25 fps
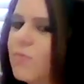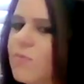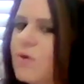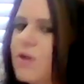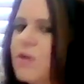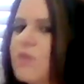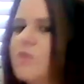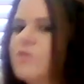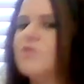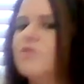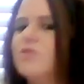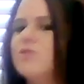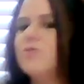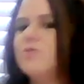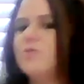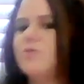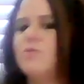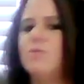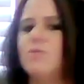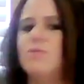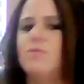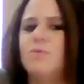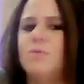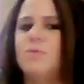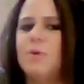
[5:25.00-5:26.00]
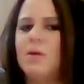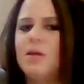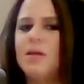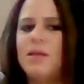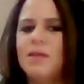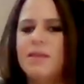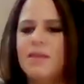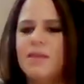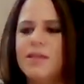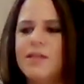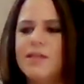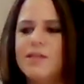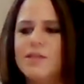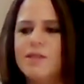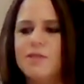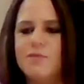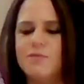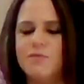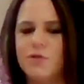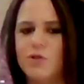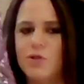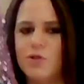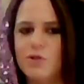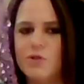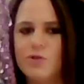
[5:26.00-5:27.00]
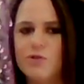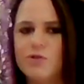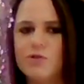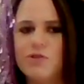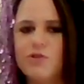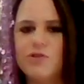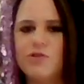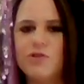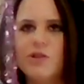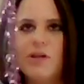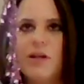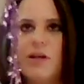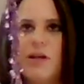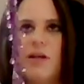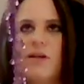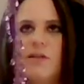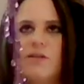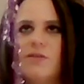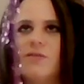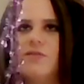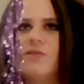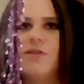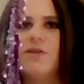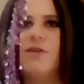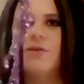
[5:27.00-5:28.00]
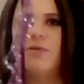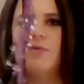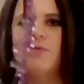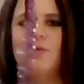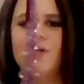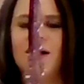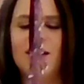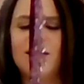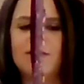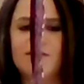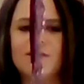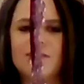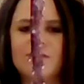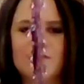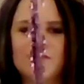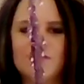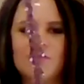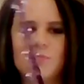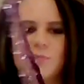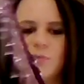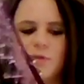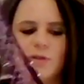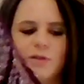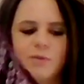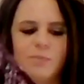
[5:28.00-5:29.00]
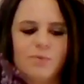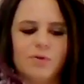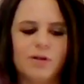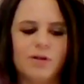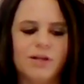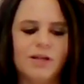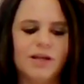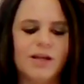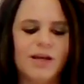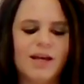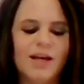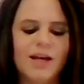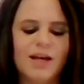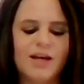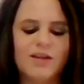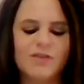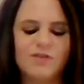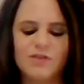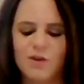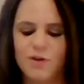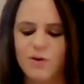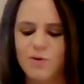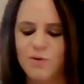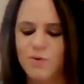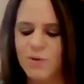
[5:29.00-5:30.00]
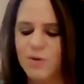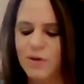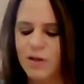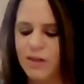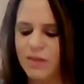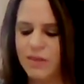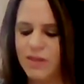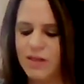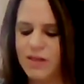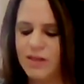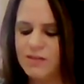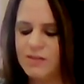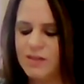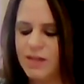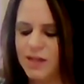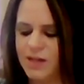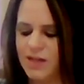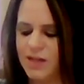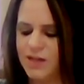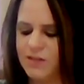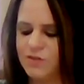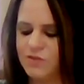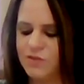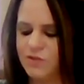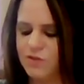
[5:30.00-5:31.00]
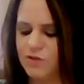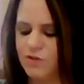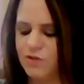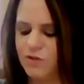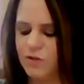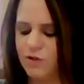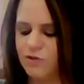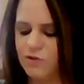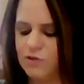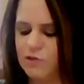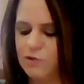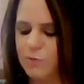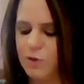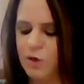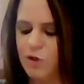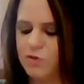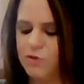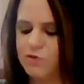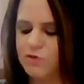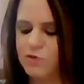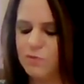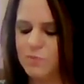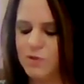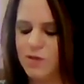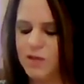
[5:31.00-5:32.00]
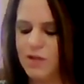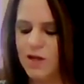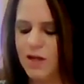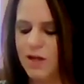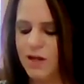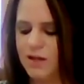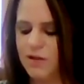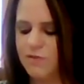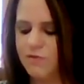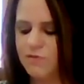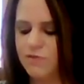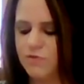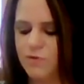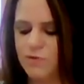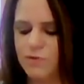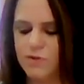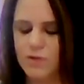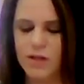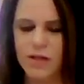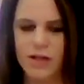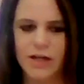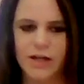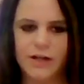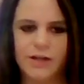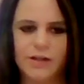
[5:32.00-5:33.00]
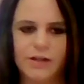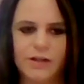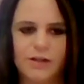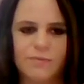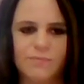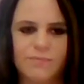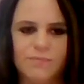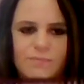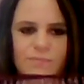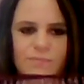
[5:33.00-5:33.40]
want to do these first. So yeah, this is really pretty. So these, I guess, are supposed to be kind of for like